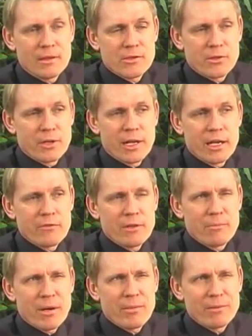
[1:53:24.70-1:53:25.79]
Certainly not even,
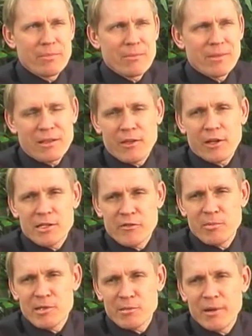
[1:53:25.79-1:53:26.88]
probably about the thickness
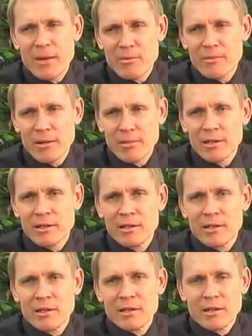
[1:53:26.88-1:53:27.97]
of a piece of paper maybe
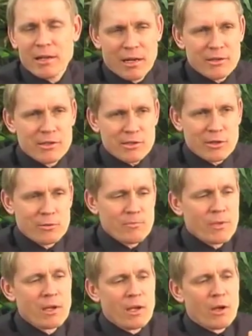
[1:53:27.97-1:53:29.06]
on this globe.
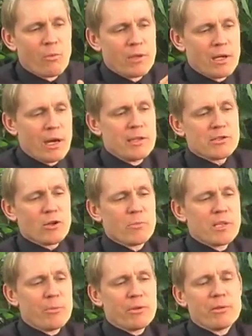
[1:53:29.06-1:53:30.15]
On these
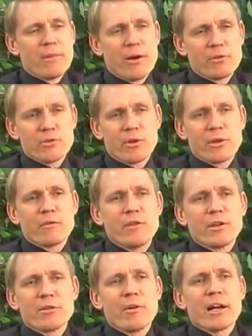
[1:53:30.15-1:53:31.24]
globes they put the mountains where you can
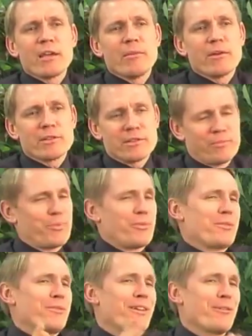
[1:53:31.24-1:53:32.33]
feel the Rocky Mountains.
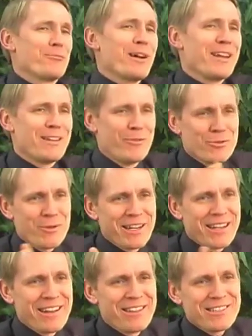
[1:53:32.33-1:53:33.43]
Yeah, right. If you shrank
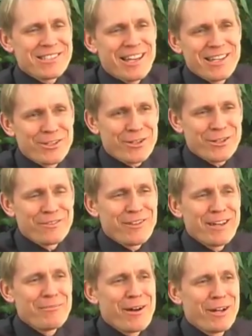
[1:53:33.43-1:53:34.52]
it down to this size, you couldn't
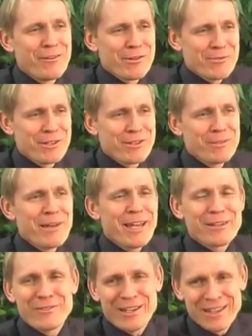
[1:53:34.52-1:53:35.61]
find Mount Everest with a good
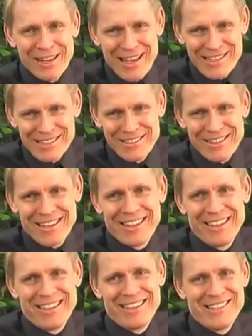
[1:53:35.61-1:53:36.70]
magnifying glass.
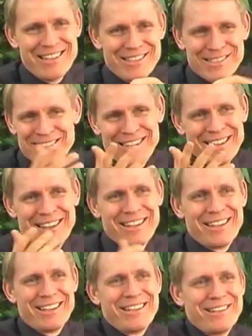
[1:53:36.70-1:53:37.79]
Okay?
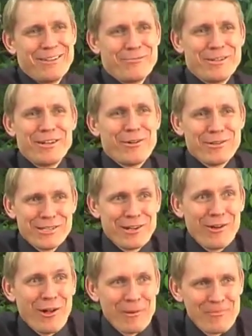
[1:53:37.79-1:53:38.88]
You wouldn't notice it
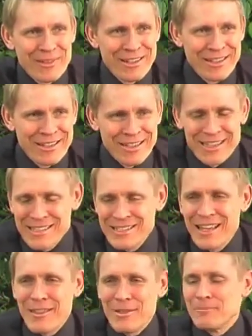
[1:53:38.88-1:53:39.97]
at all. It's
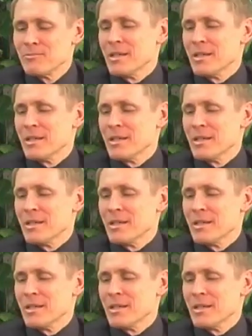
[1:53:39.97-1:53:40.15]
nothing.